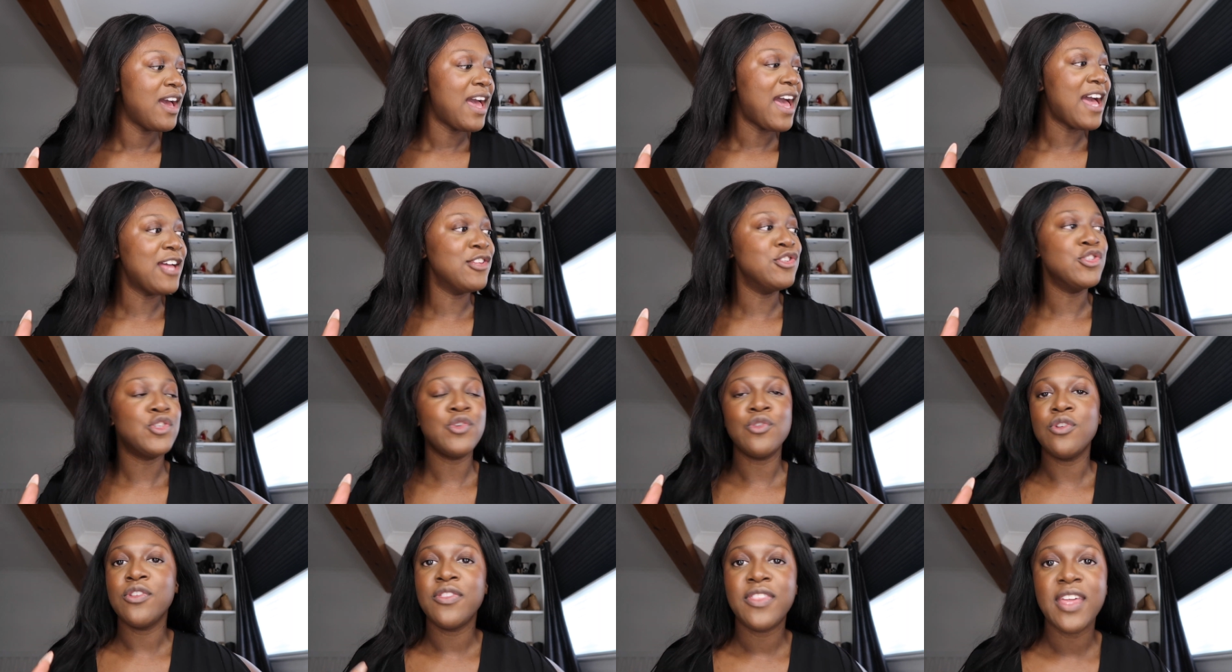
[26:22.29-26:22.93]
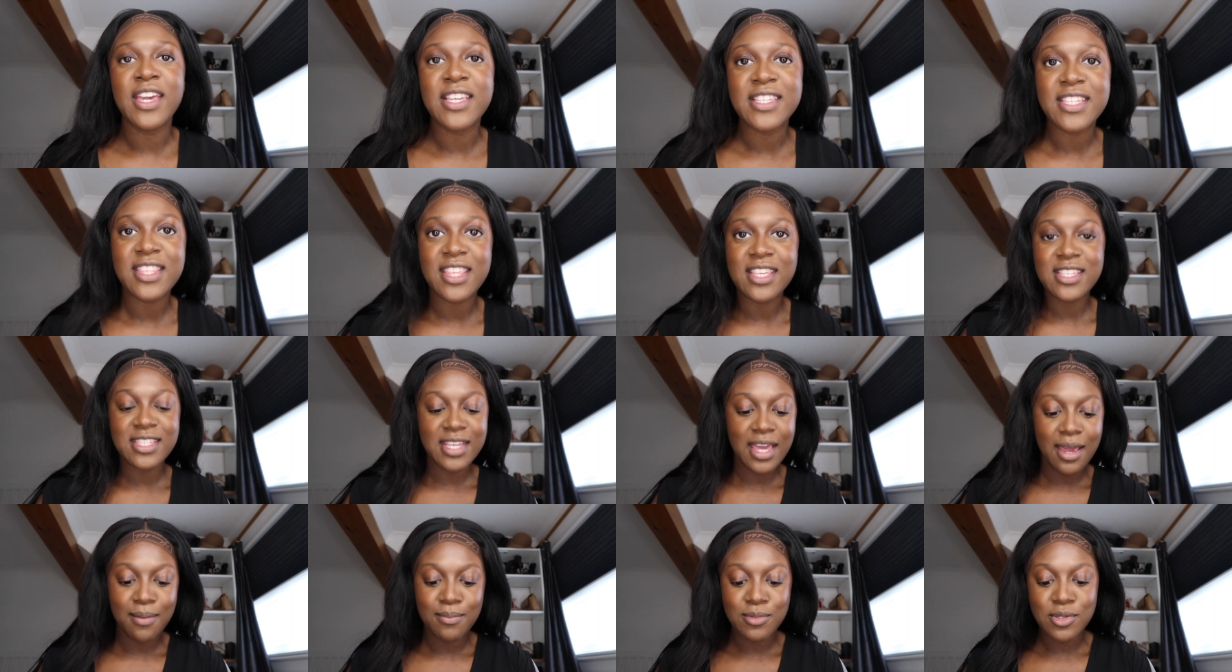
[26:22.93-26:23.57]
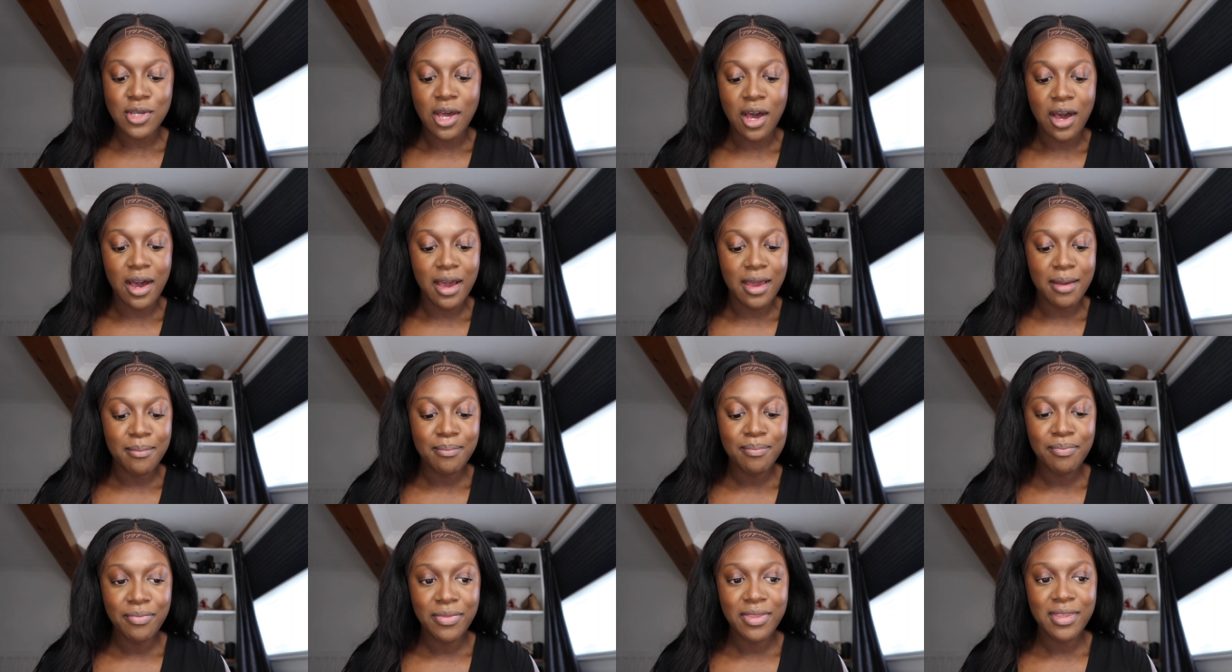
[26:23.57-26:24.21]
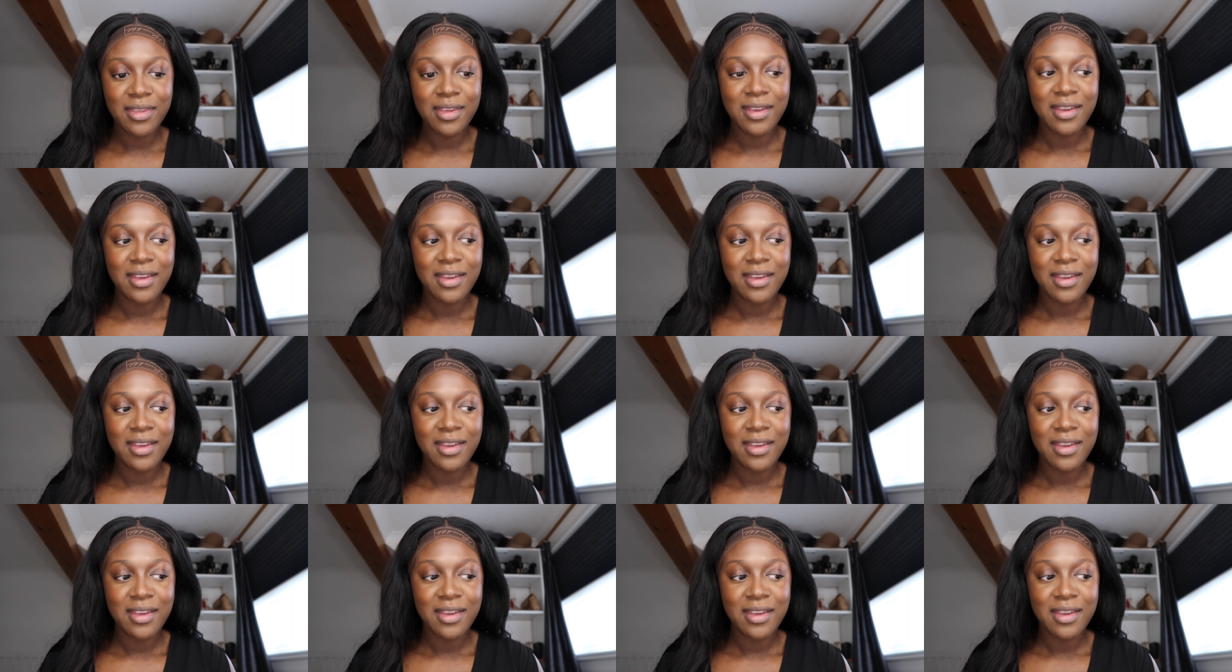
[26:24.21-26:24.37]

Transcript: and doing things at the same time